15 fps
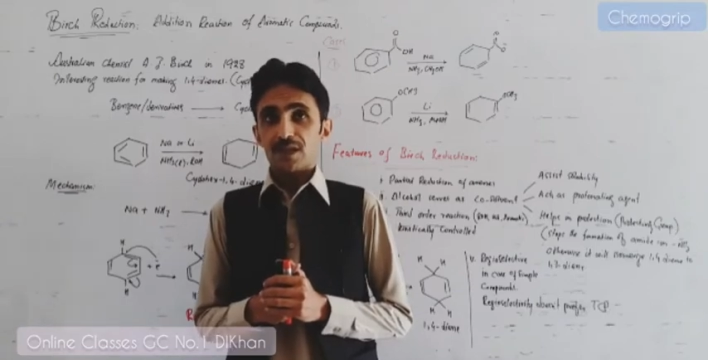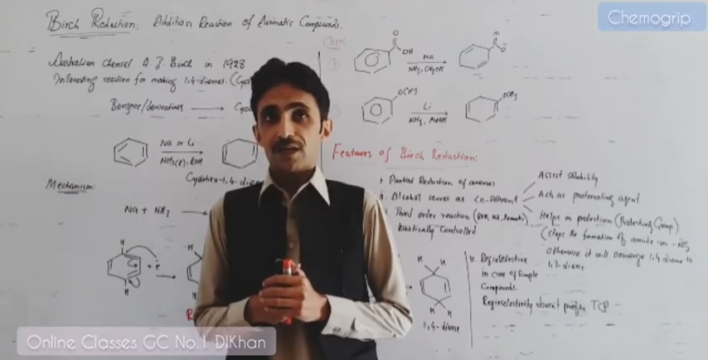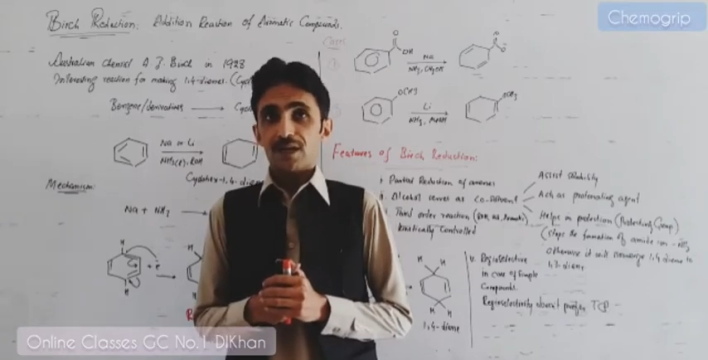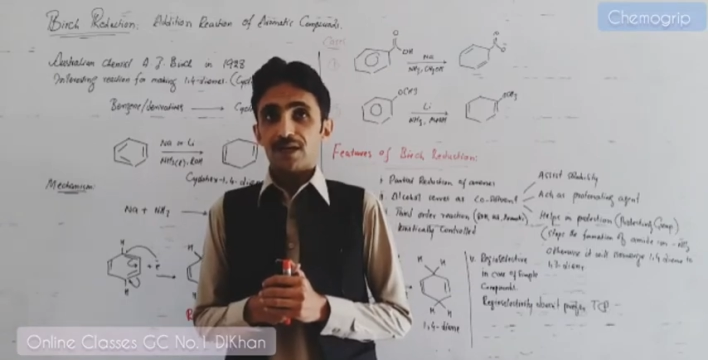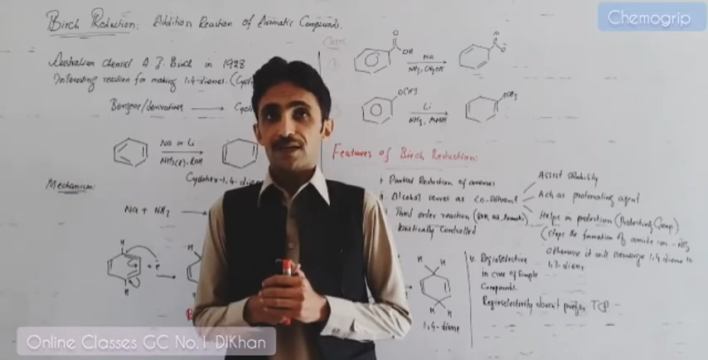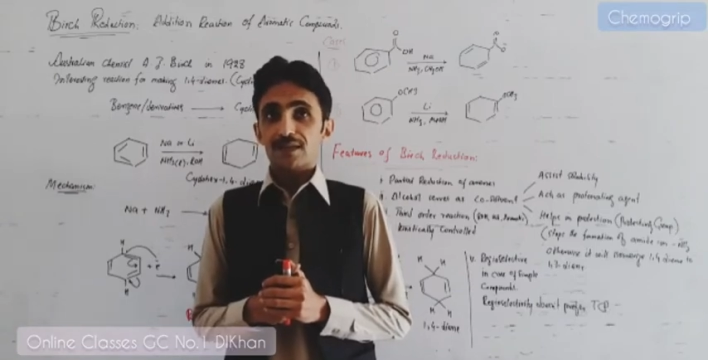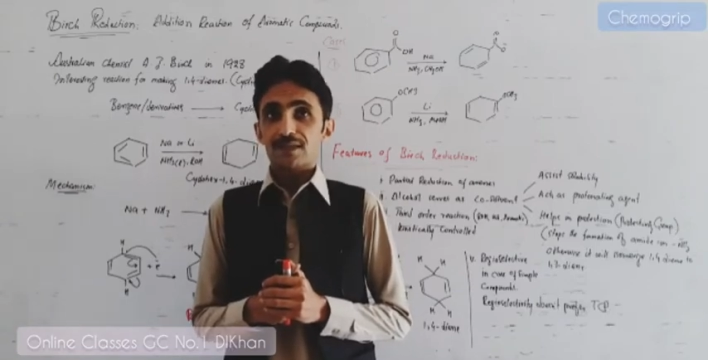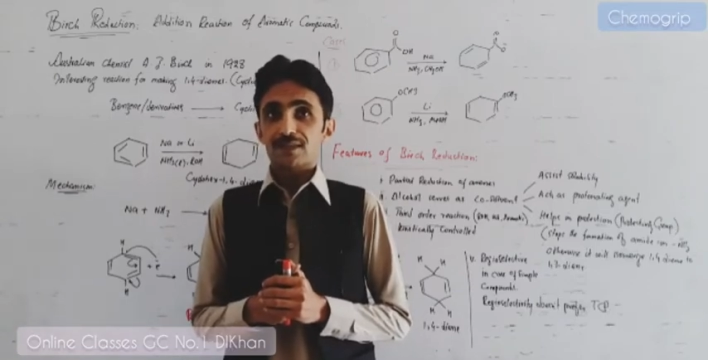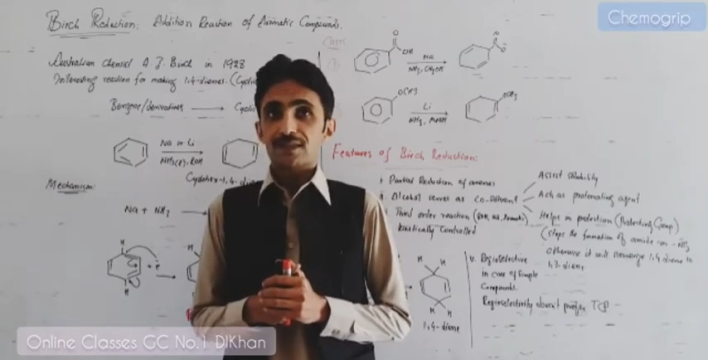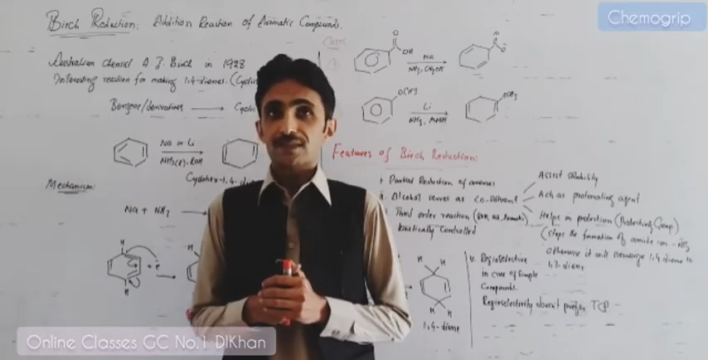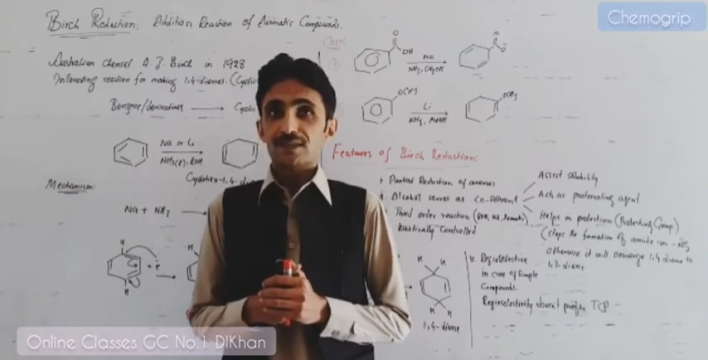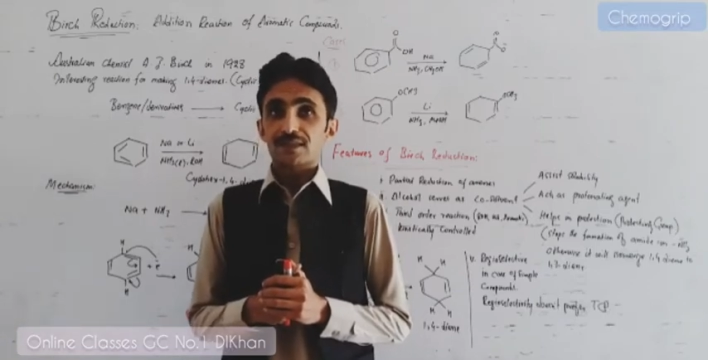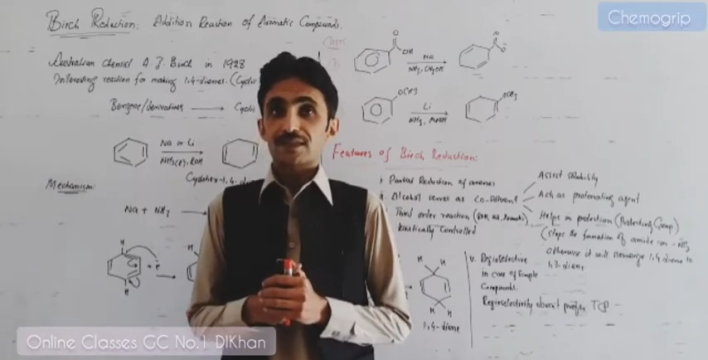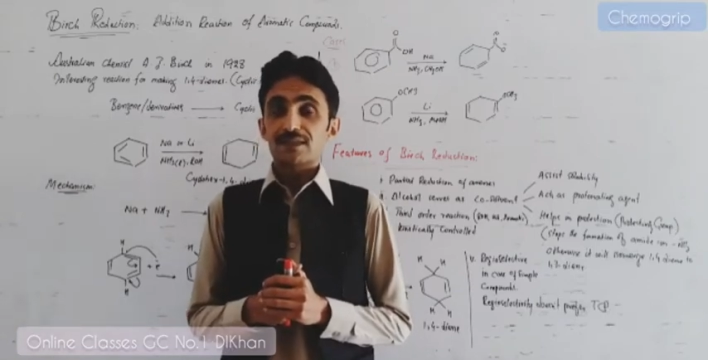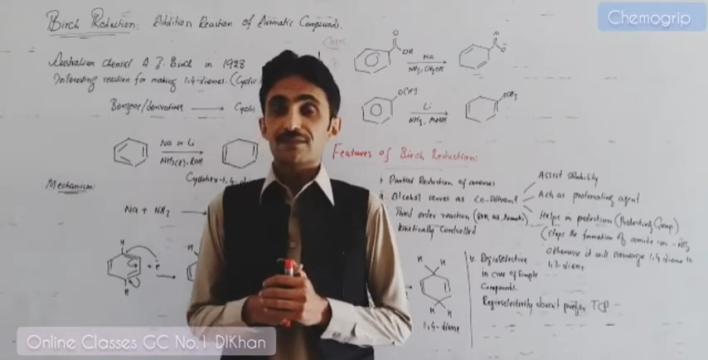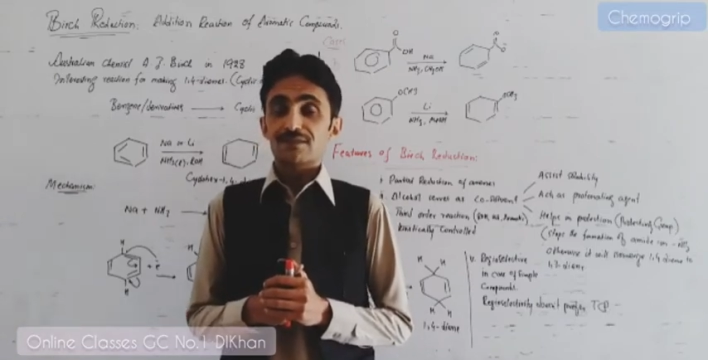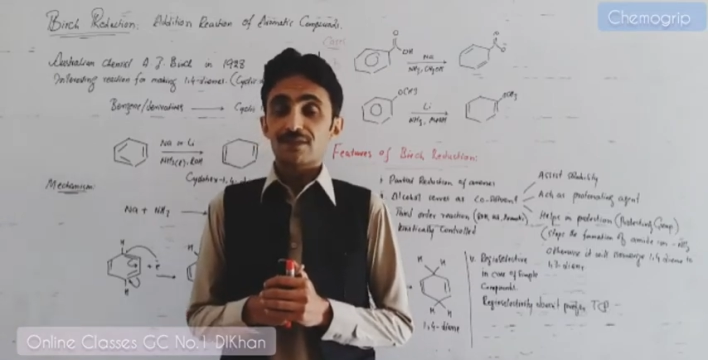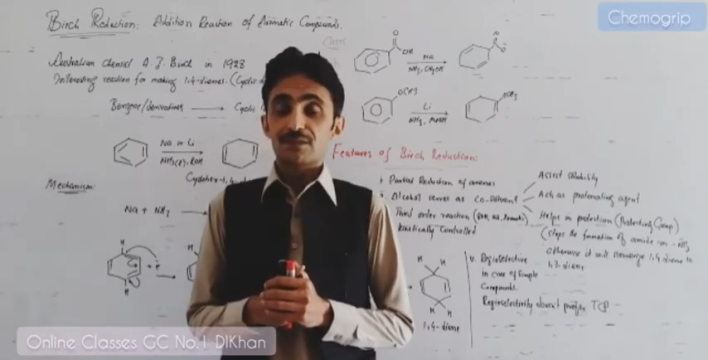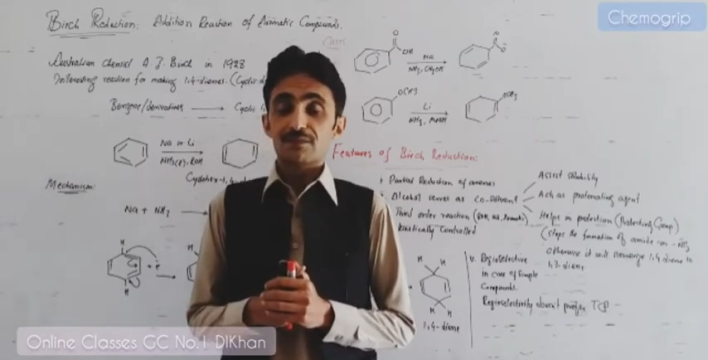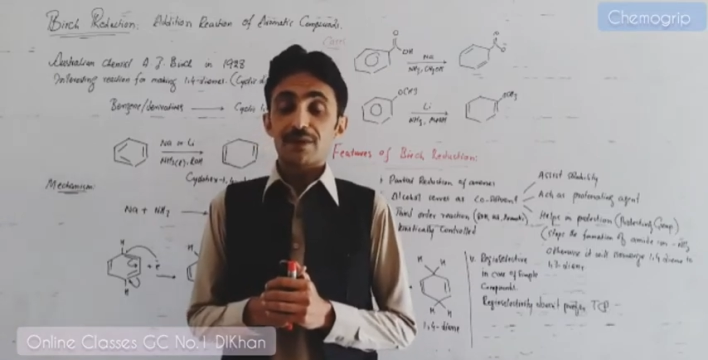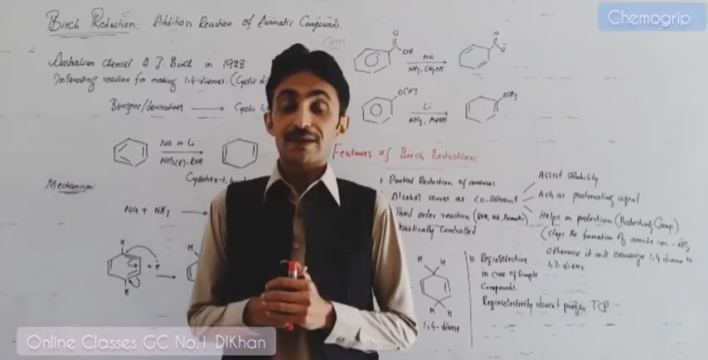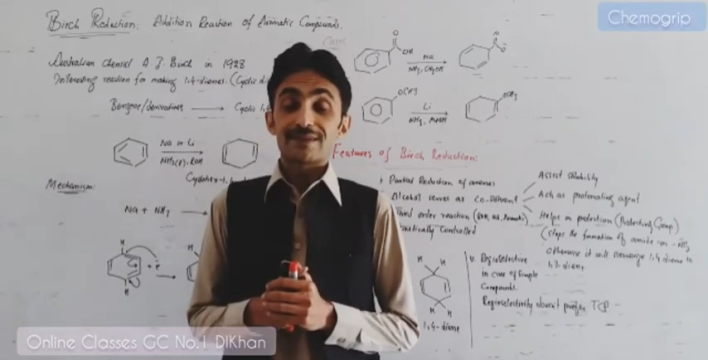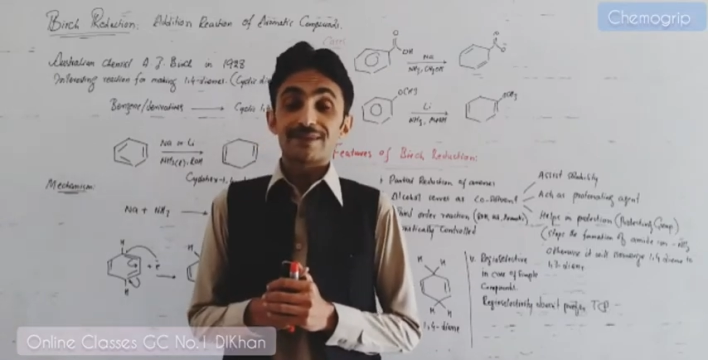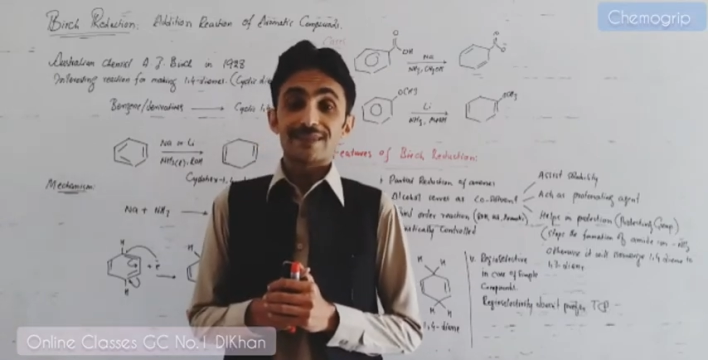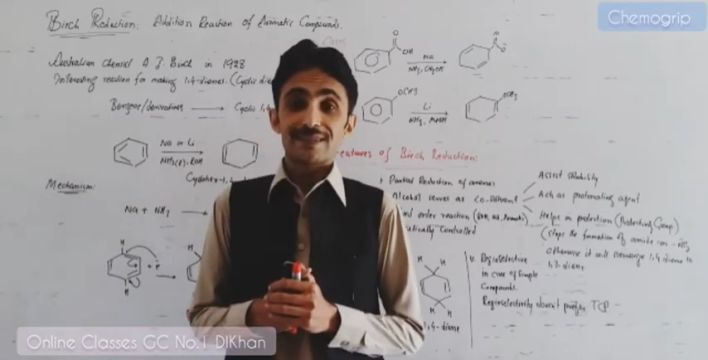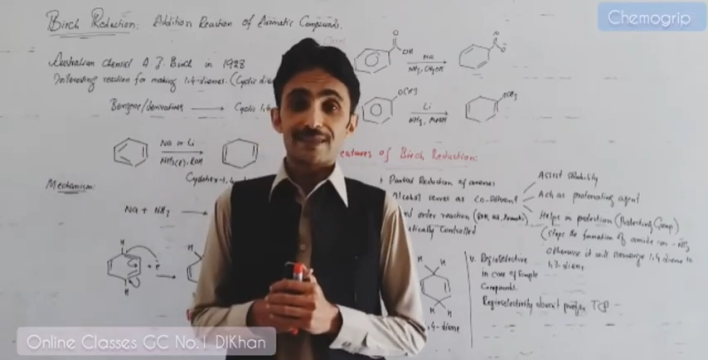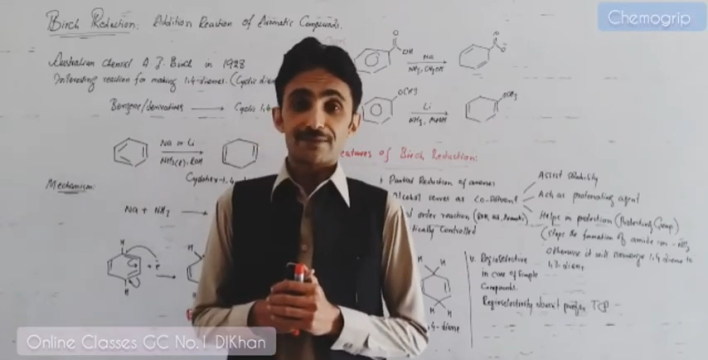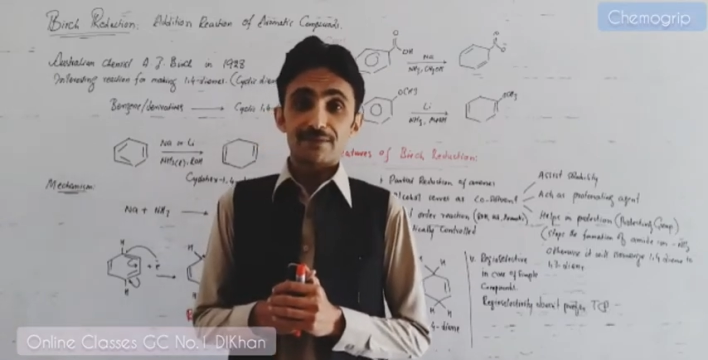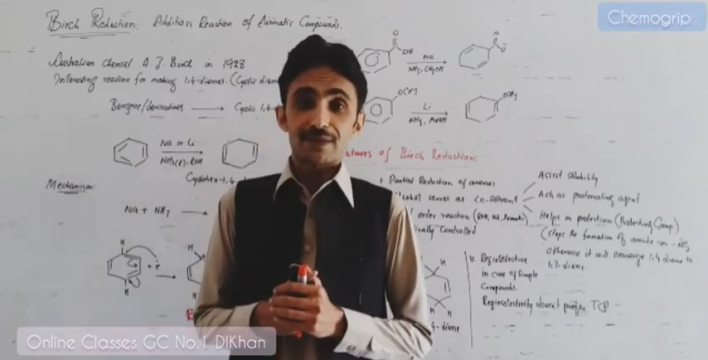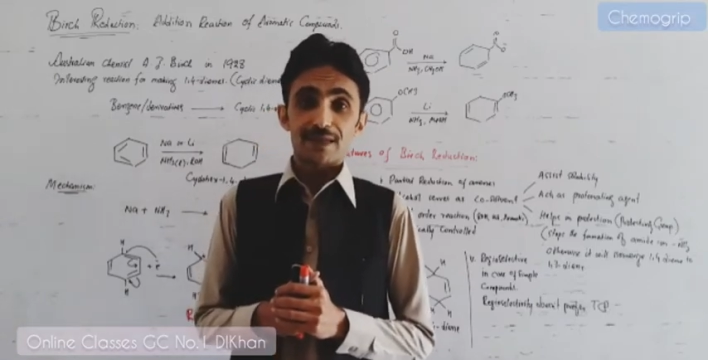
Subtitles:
are governed by rate of